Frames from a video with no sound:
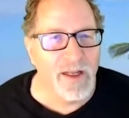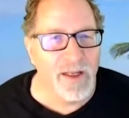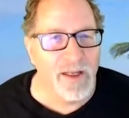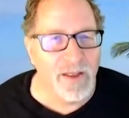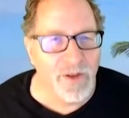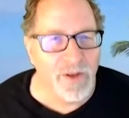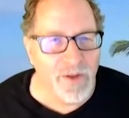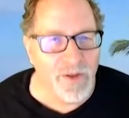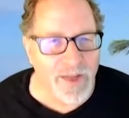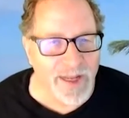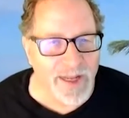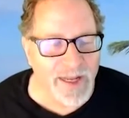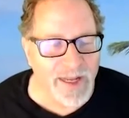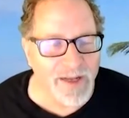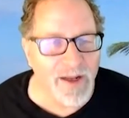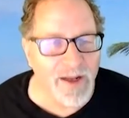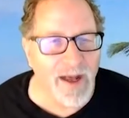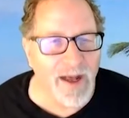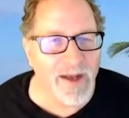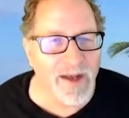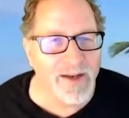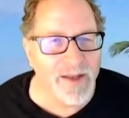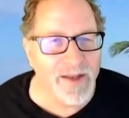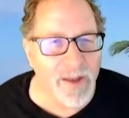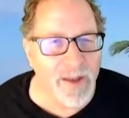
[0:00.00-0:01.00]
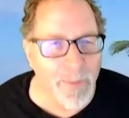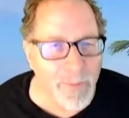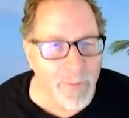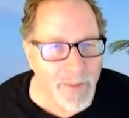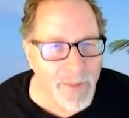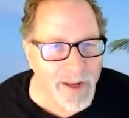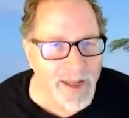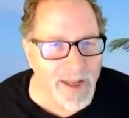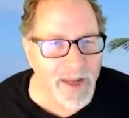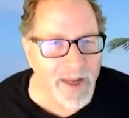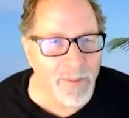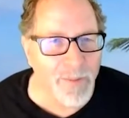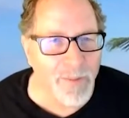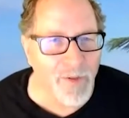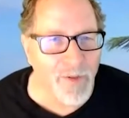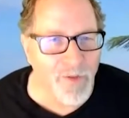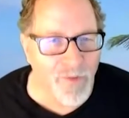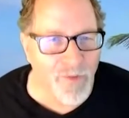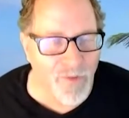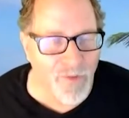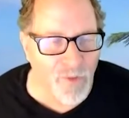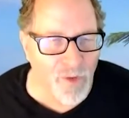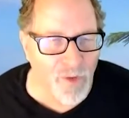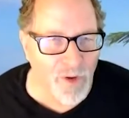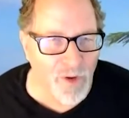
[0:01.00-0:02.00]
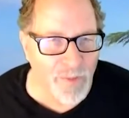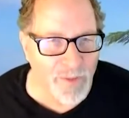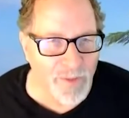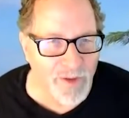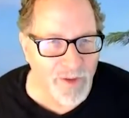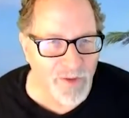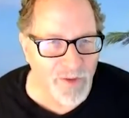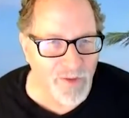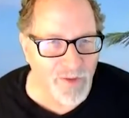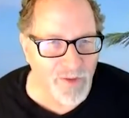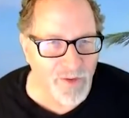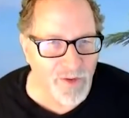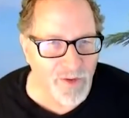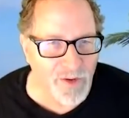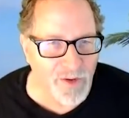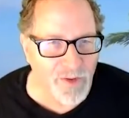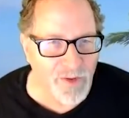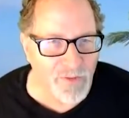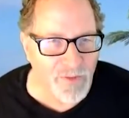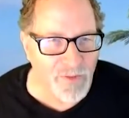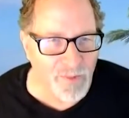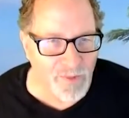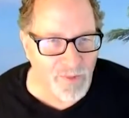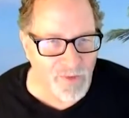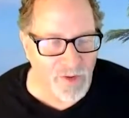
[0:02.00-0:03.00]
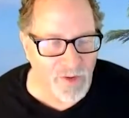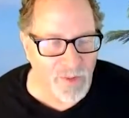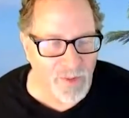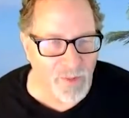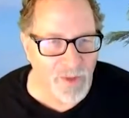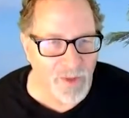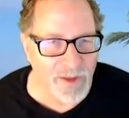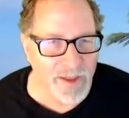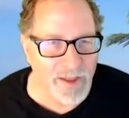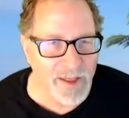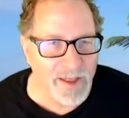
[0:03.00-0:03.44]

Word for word: You cannot command performance from someone.